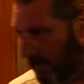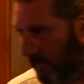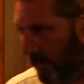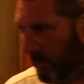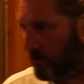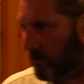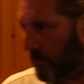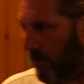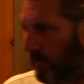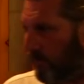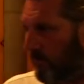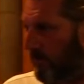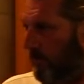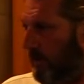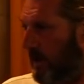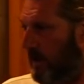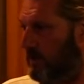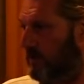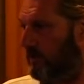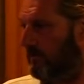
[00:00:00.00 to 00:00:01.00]
The
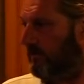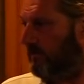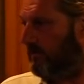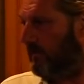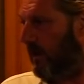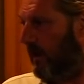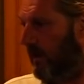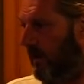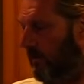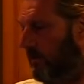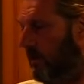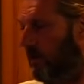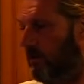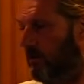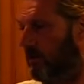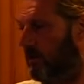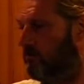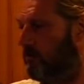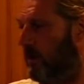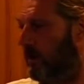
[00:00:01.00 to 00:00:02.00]
transformation,
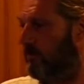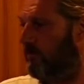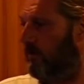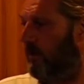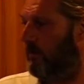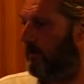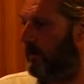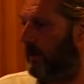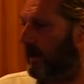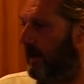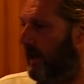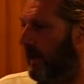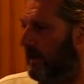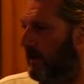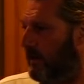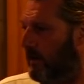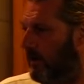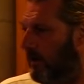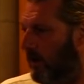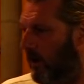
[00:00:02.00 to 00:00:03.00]
this transformed the
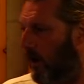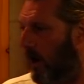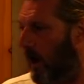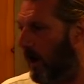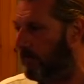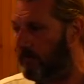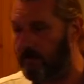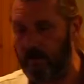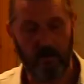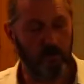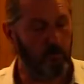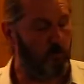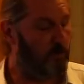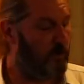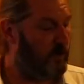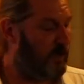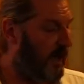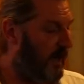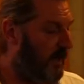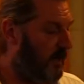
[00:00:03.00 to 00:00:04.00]
Canadian Corps, this
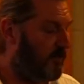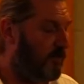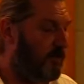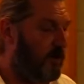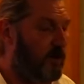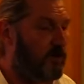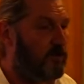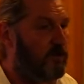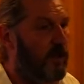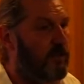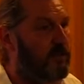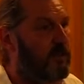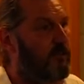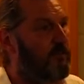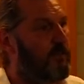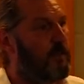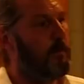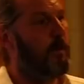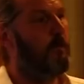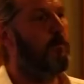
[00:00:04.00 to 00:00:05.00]
would get its first test at
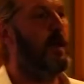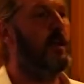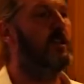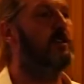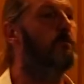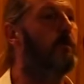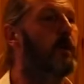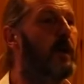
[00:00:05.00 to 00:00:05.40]
Vimy Ridge.